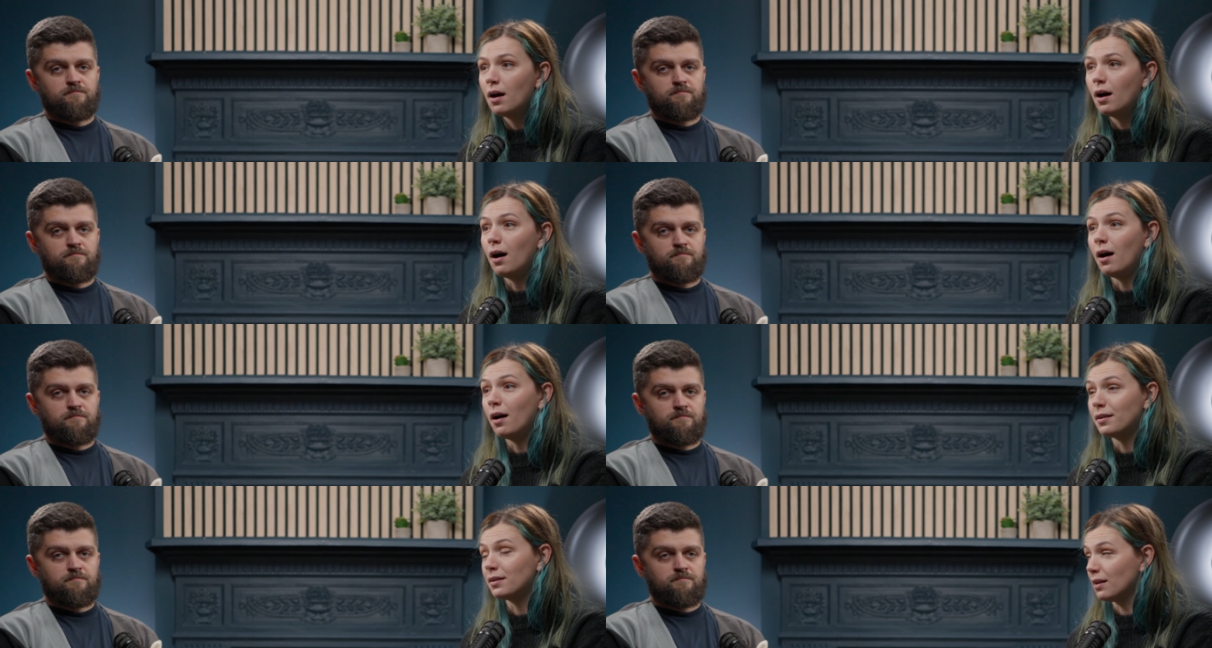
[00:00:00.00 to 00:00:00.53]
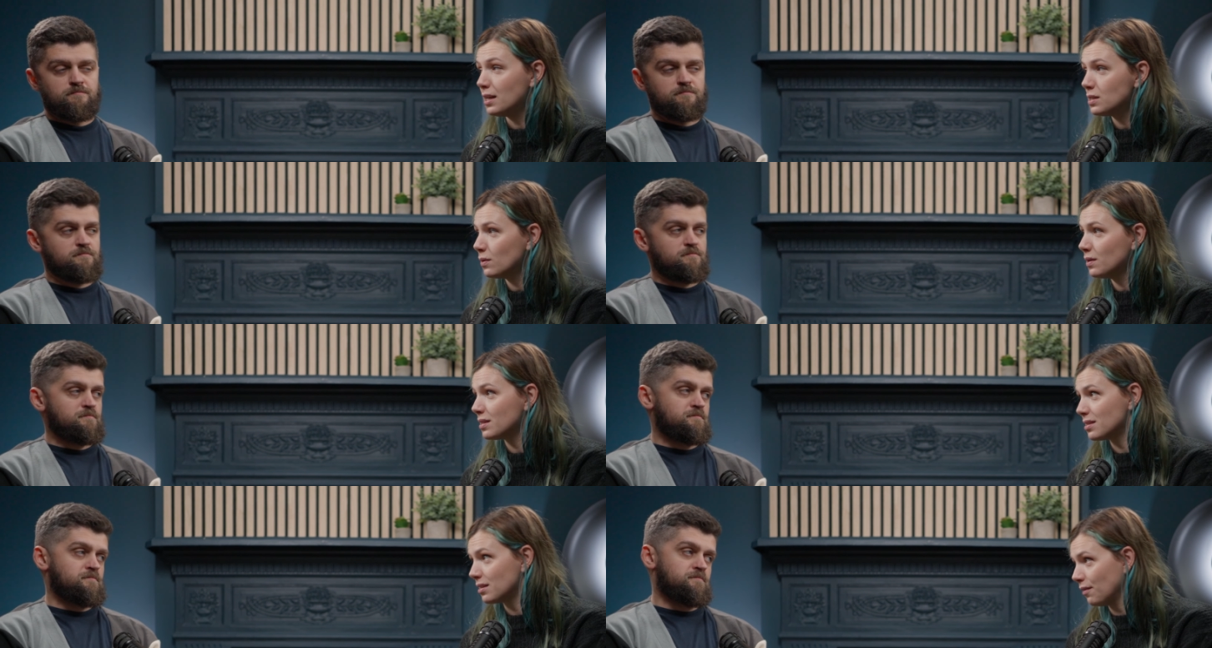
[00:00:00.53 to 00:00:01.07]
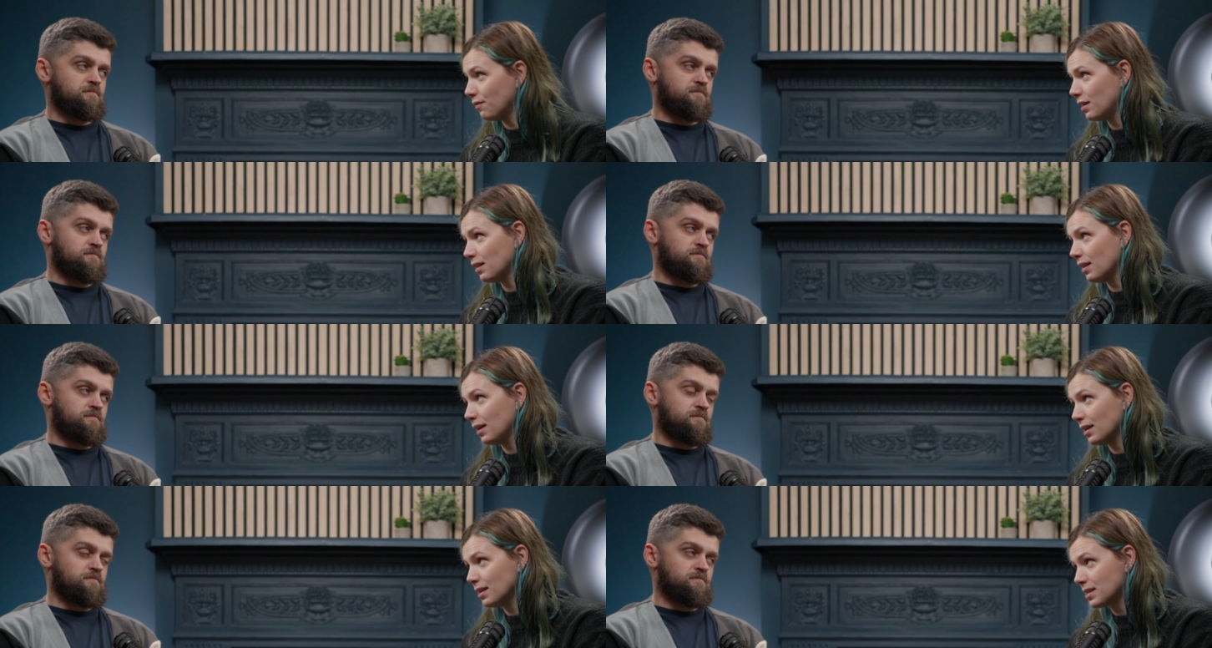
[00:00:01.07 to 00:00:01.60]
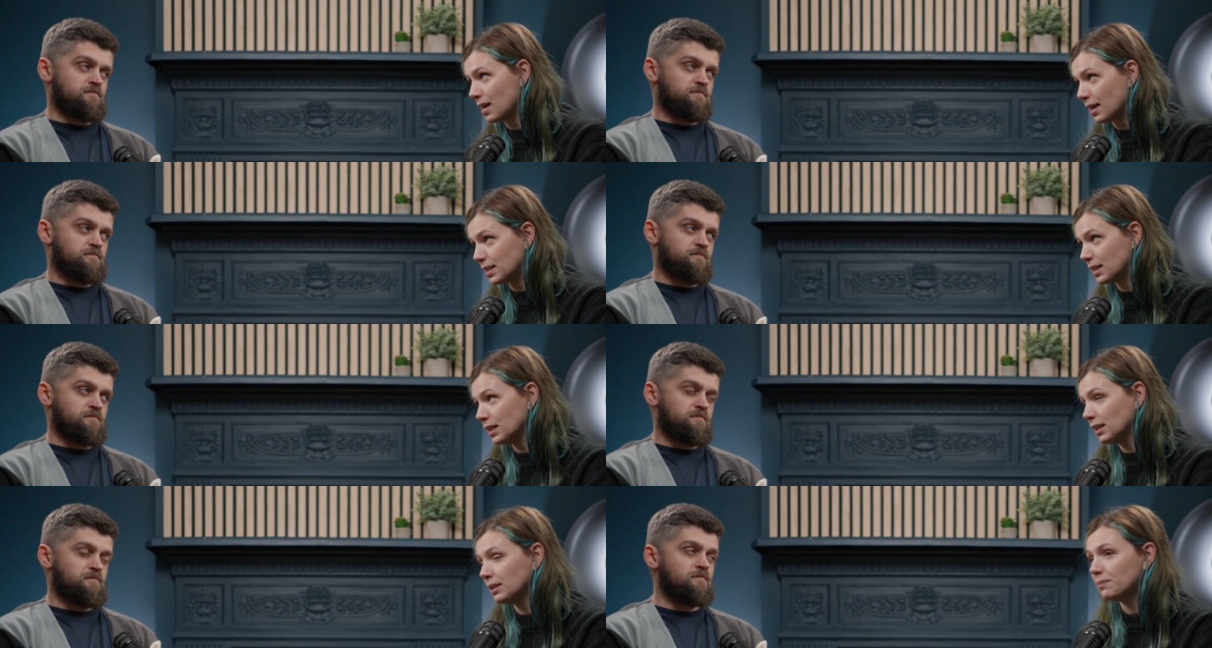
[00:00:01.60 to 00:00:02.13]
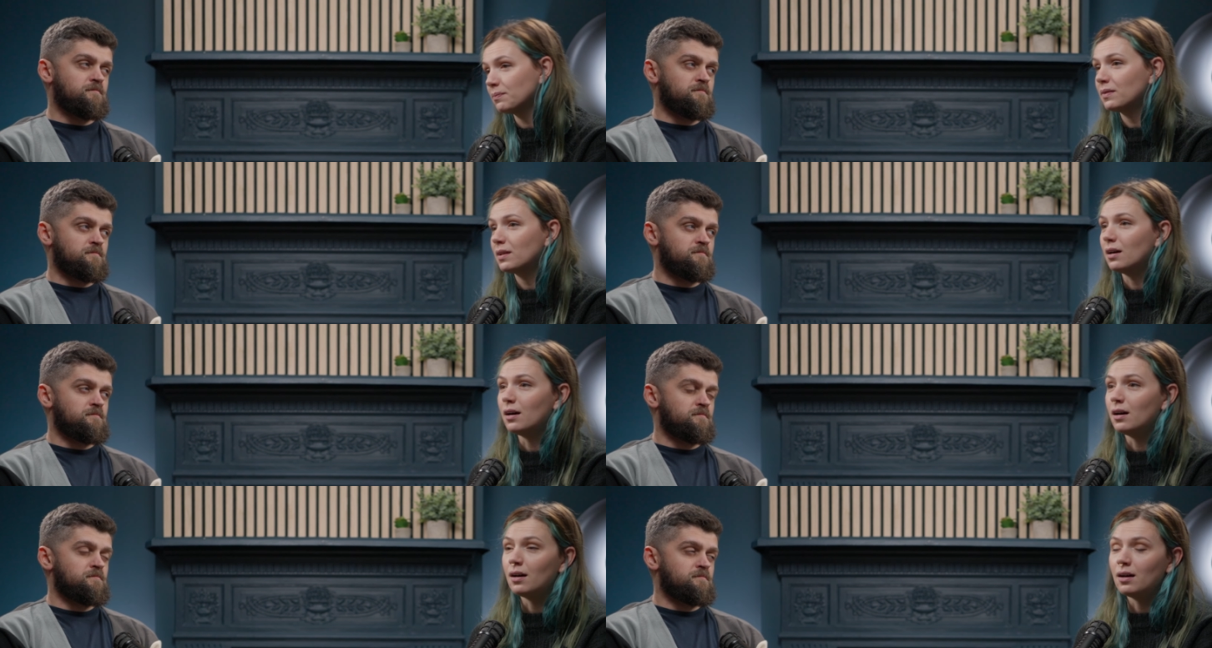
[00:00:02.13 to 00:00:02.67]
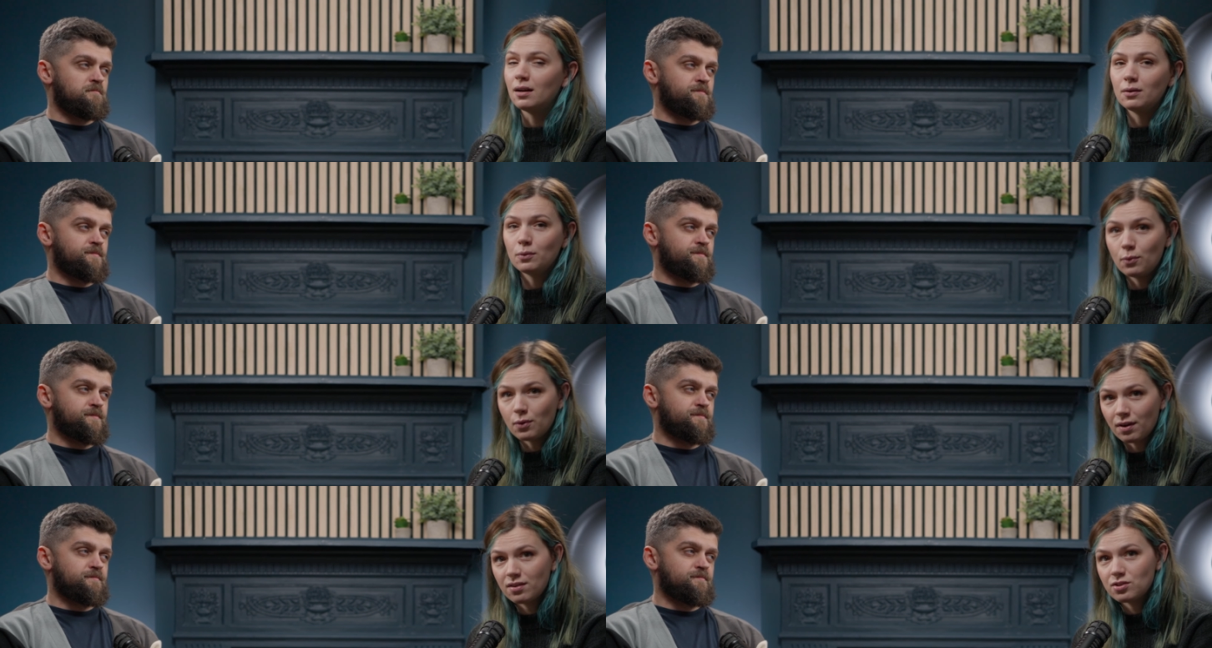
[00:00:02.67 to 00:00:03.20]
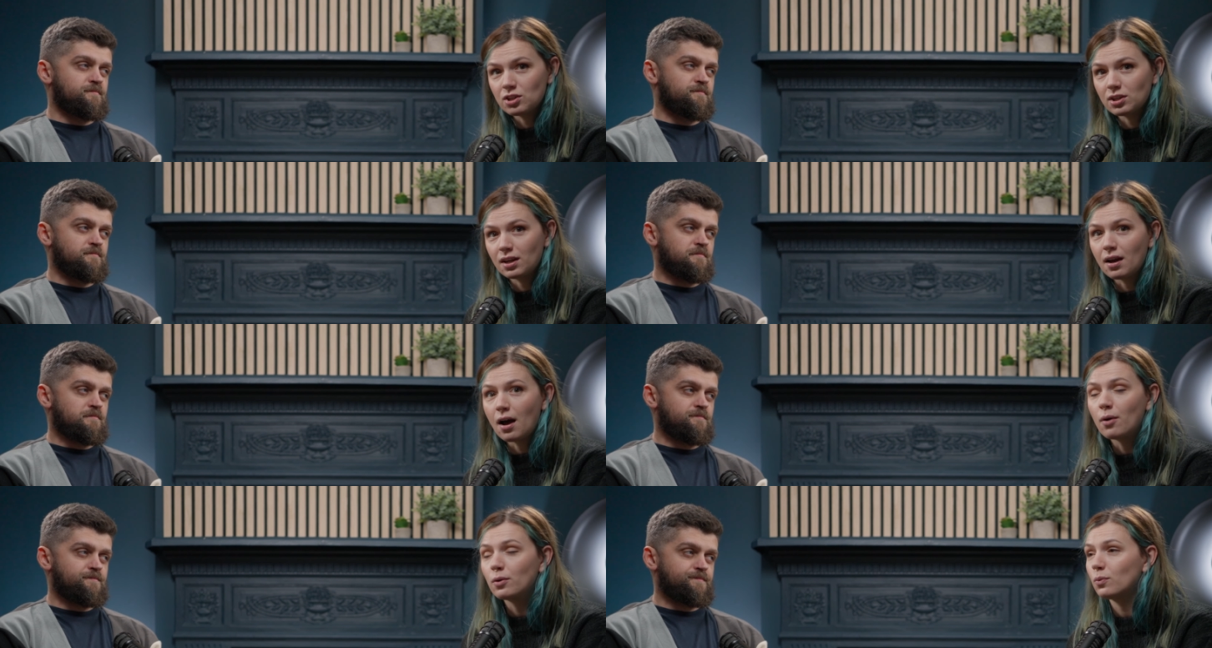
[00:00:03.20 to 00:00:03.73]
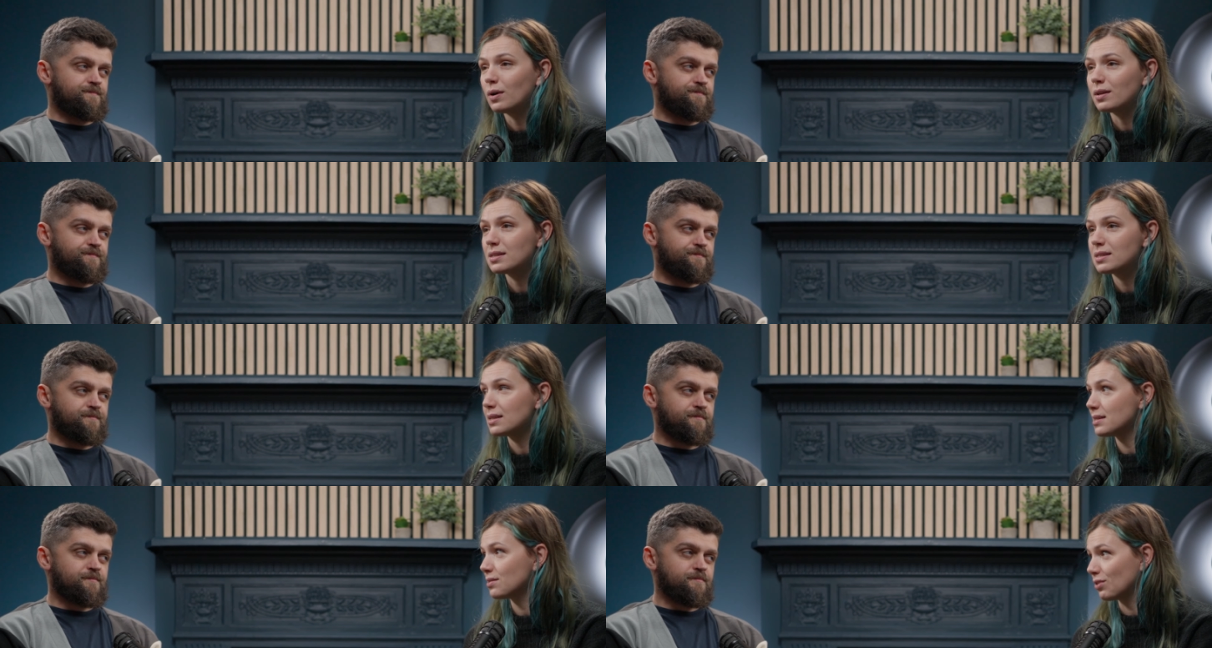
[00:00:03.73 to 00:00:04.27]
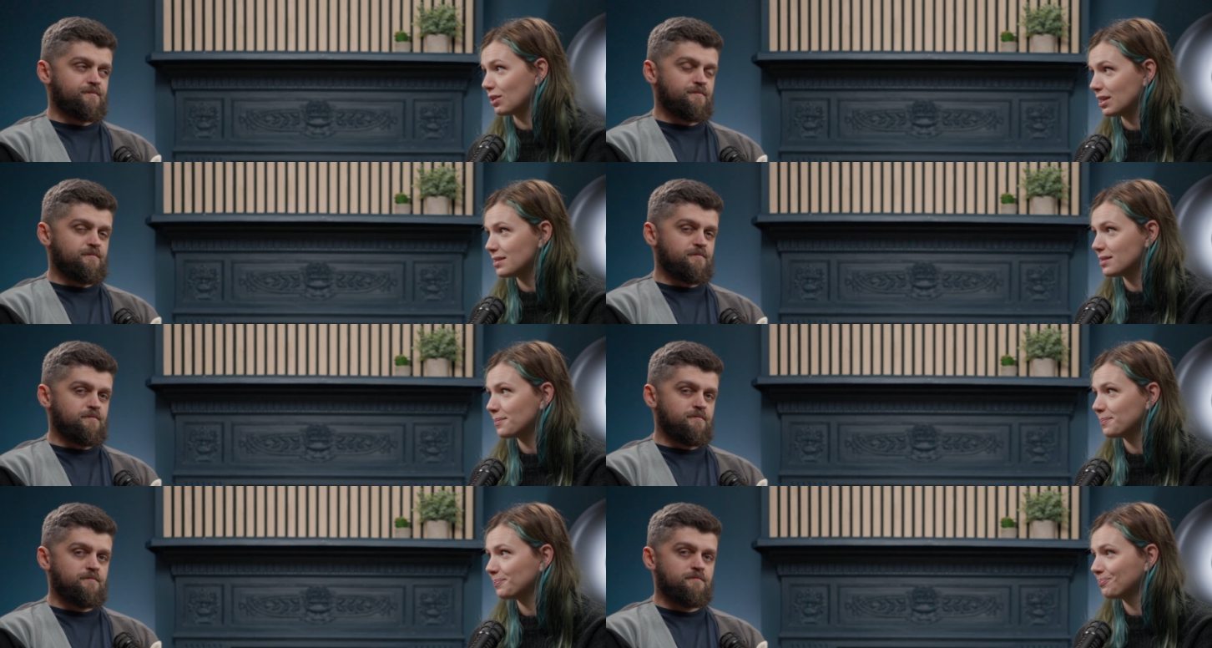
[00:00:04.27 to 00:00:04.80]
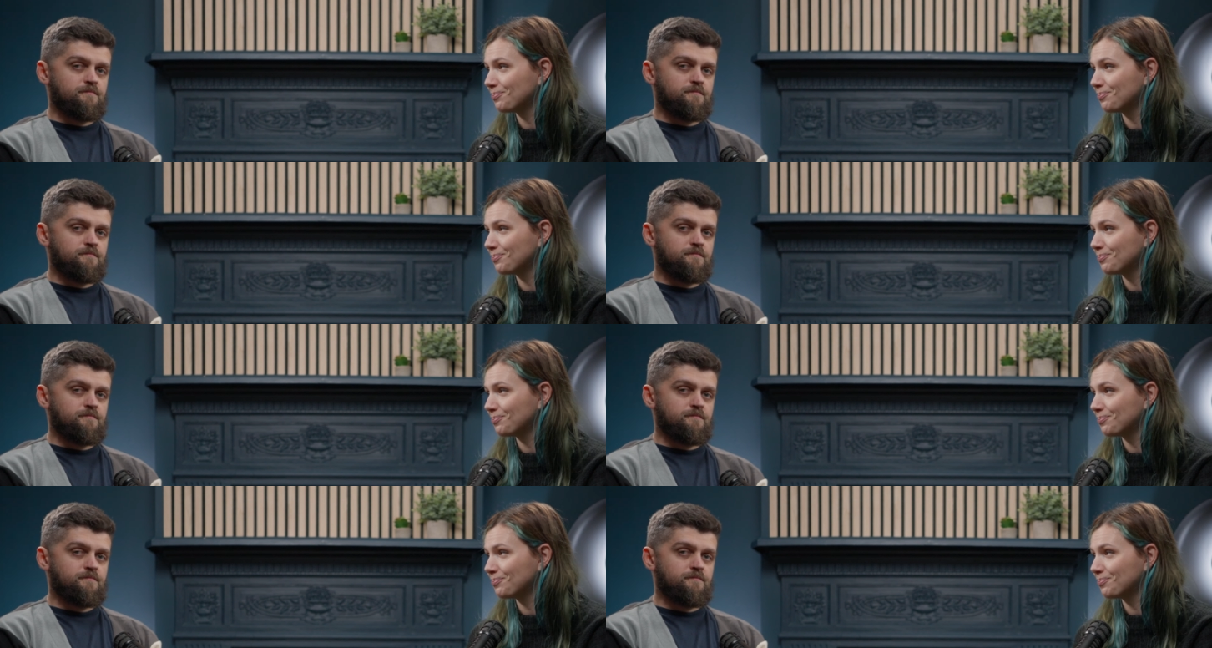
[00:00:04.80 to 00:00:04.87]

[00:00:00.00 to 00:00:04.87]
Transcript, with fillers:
Speaker 1: Uh, the last one is definitely exciting, uh, worth checking out once it's released.